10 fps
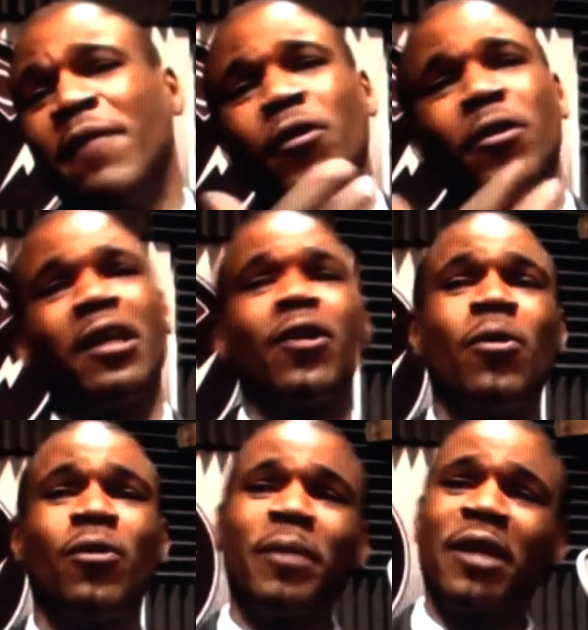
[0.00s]
never going to get
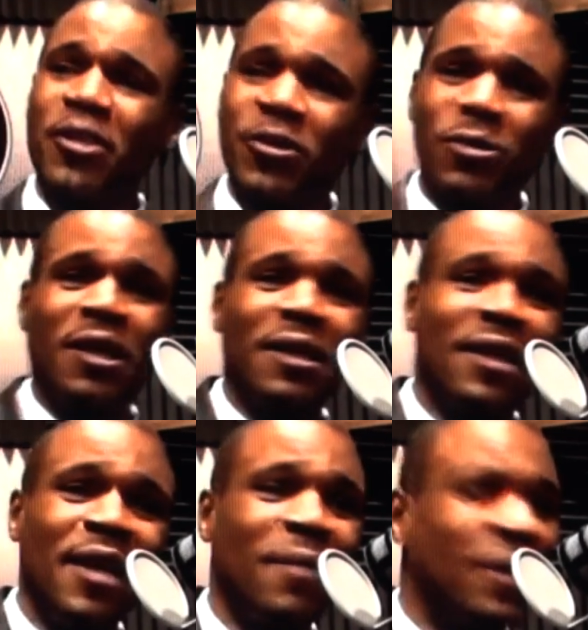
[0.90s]
old because mm-hmm. you look
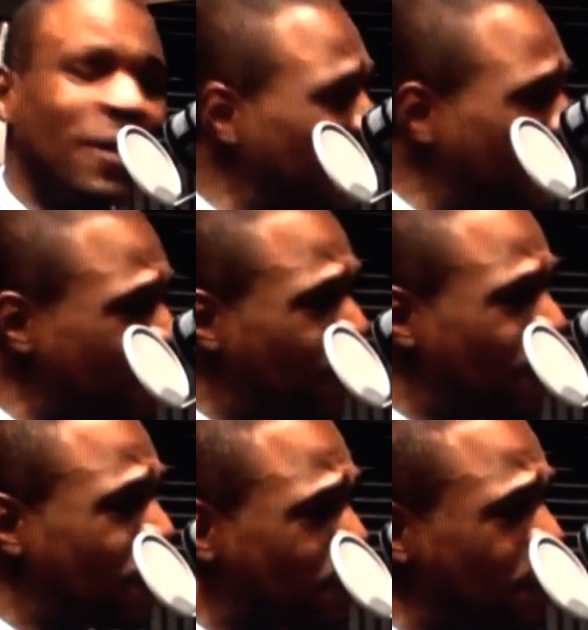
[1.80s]
at them at, their
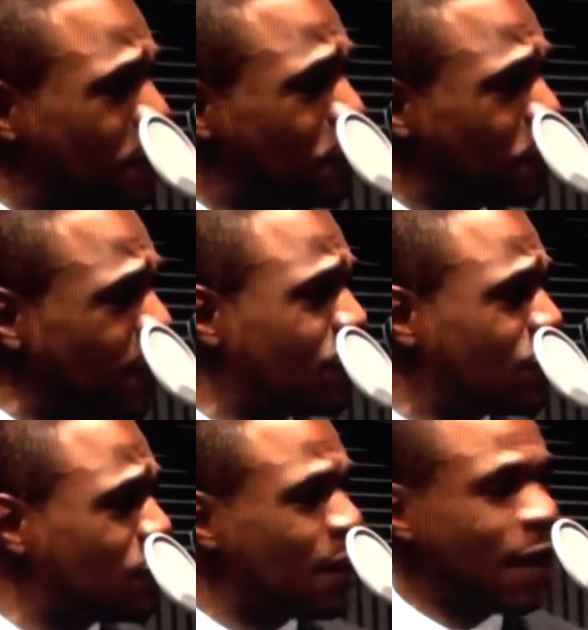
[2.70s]
at their senior
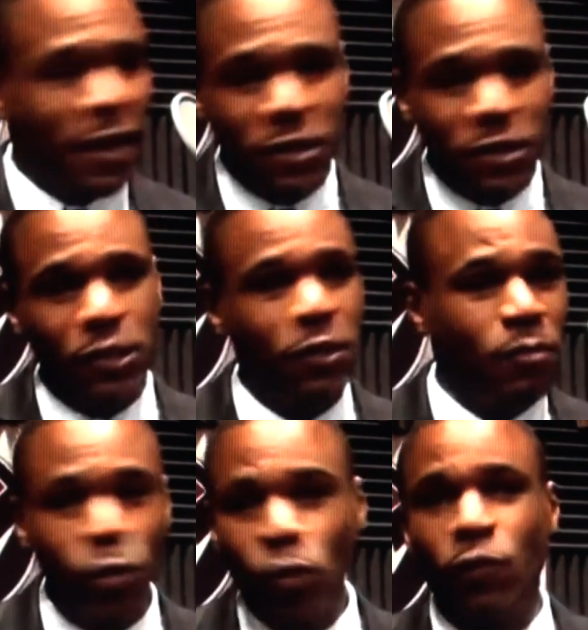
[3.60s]
ages mm-hmm. and still
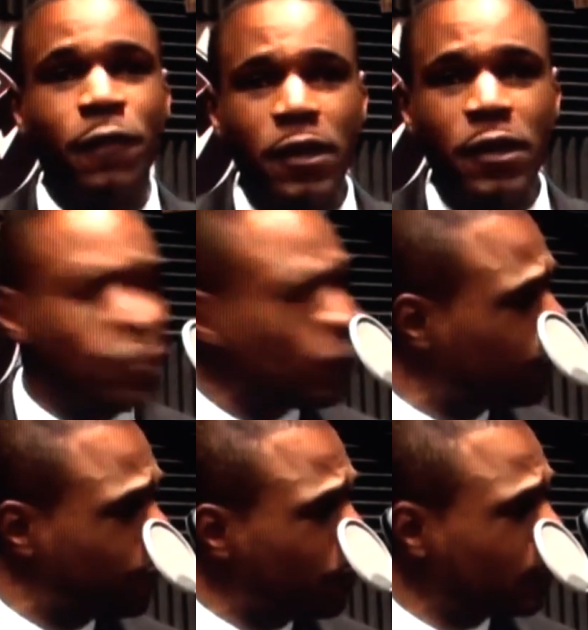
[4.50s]
move so
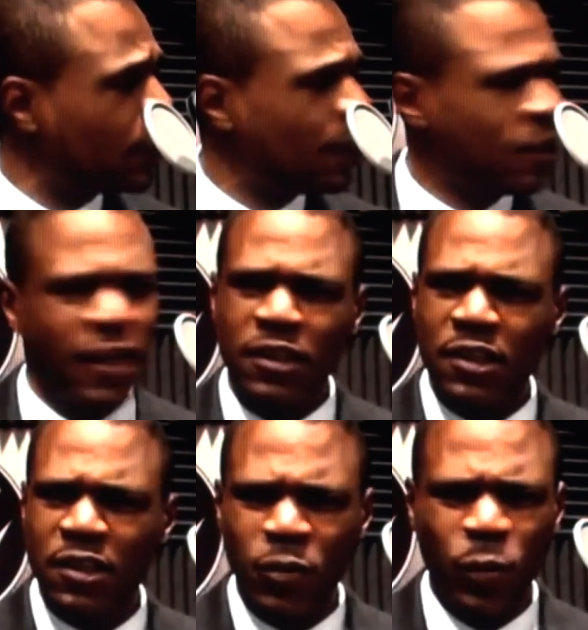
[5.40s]
fluidly and, and
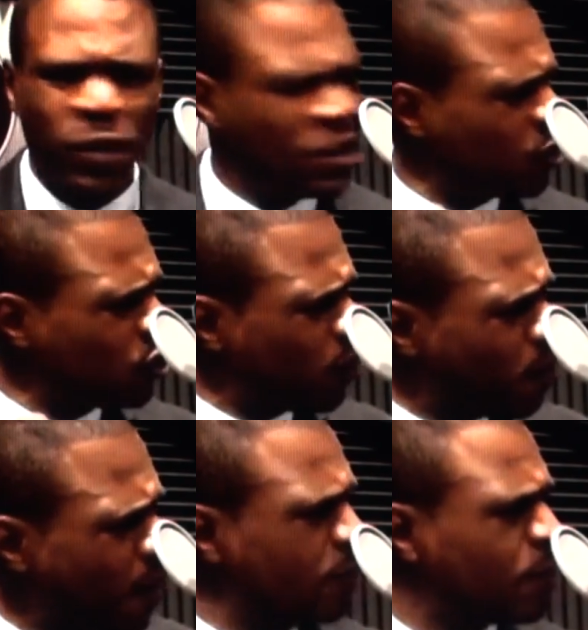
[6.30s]
mm-hmm. with mm. such
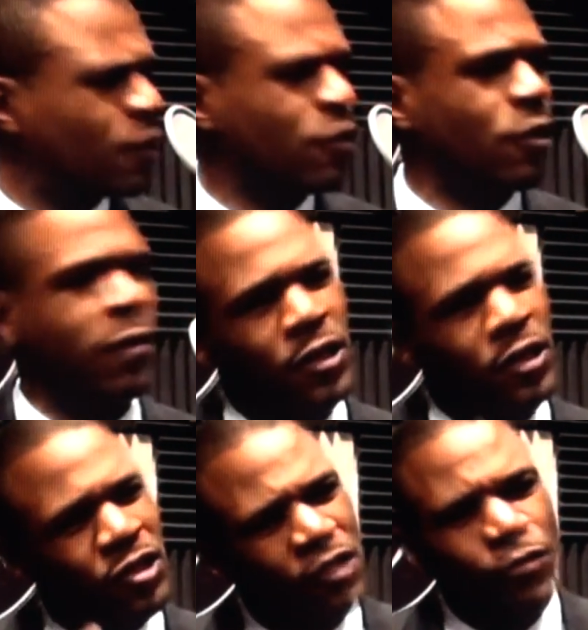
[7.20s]
commandment. You know? know, mm-hmm.
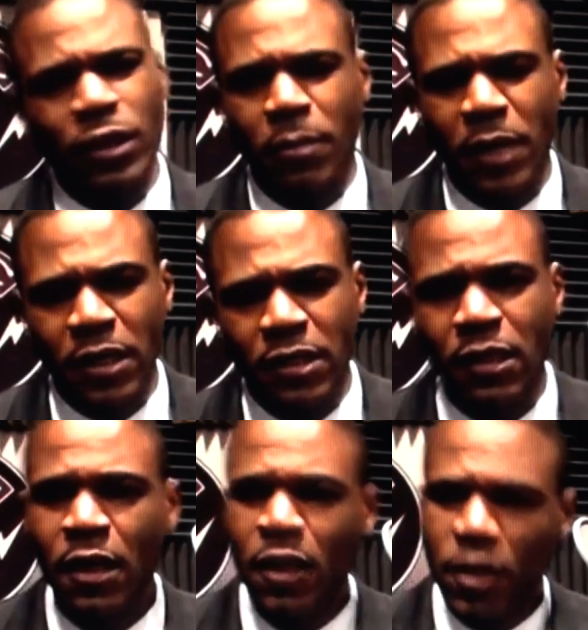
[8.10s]
and it's mm-hmm. just really
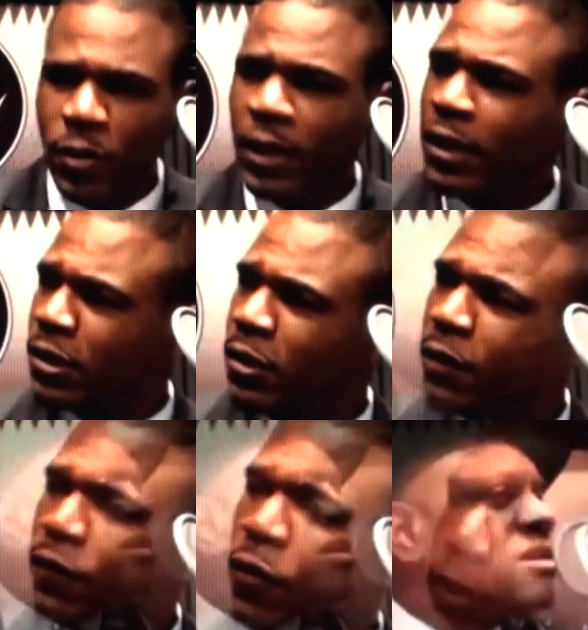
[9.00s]
amazing. Let's, so I get to
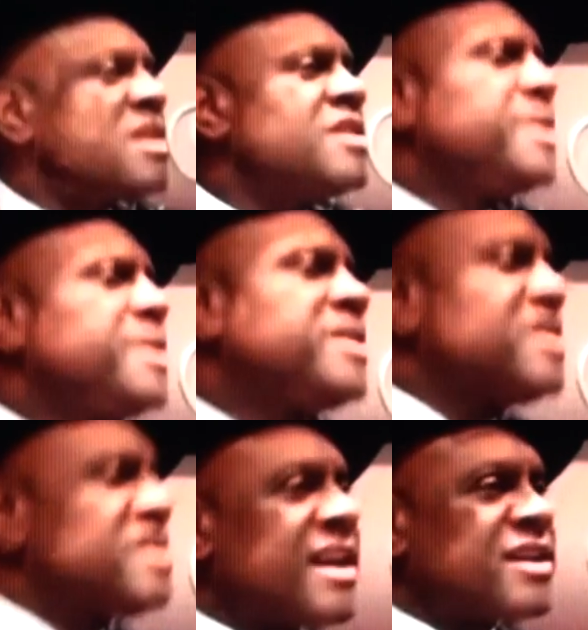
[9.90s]
look forward. Let's speak
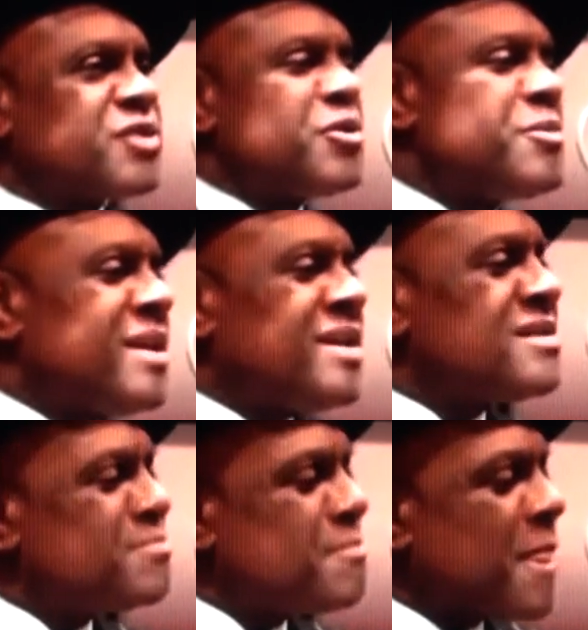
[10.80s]
these next three
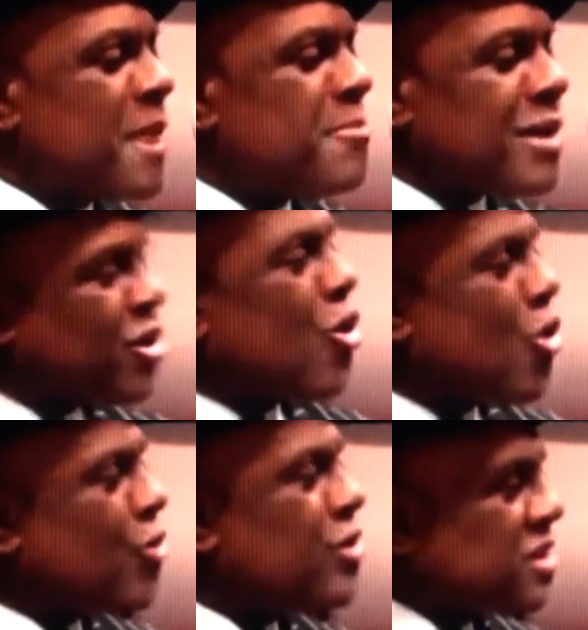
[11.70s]
minutes about the
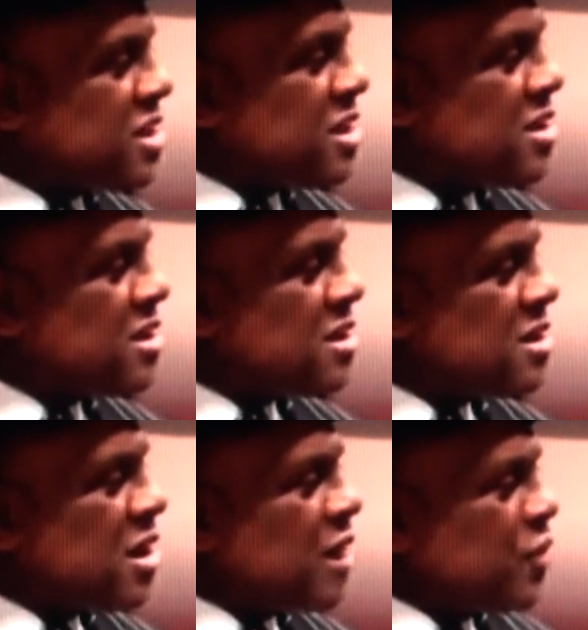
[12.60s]
origin
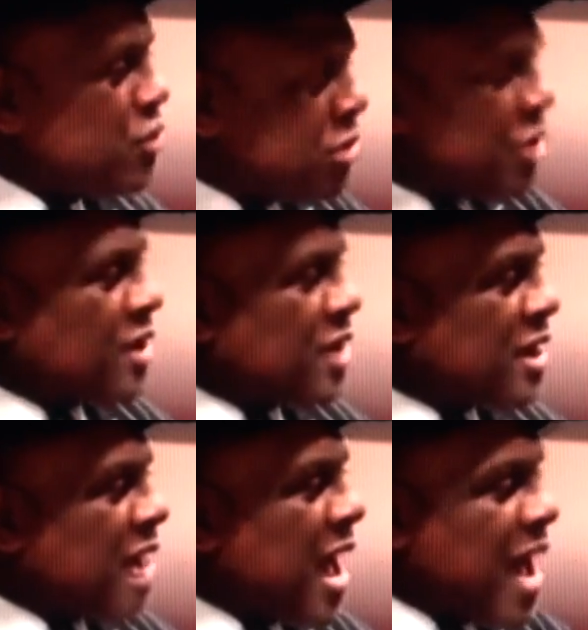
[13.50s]
of you learning.
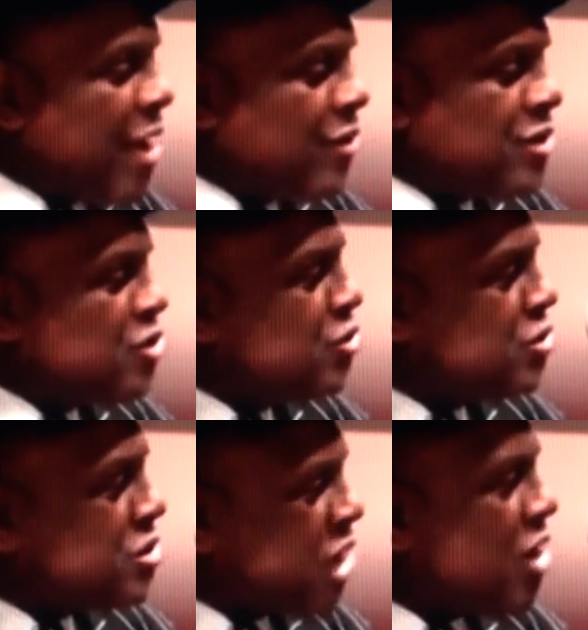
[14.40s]
How, how did you
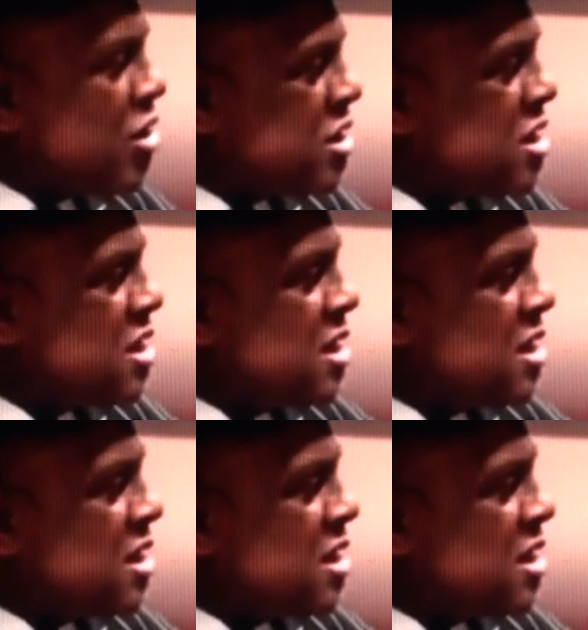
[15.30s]
start?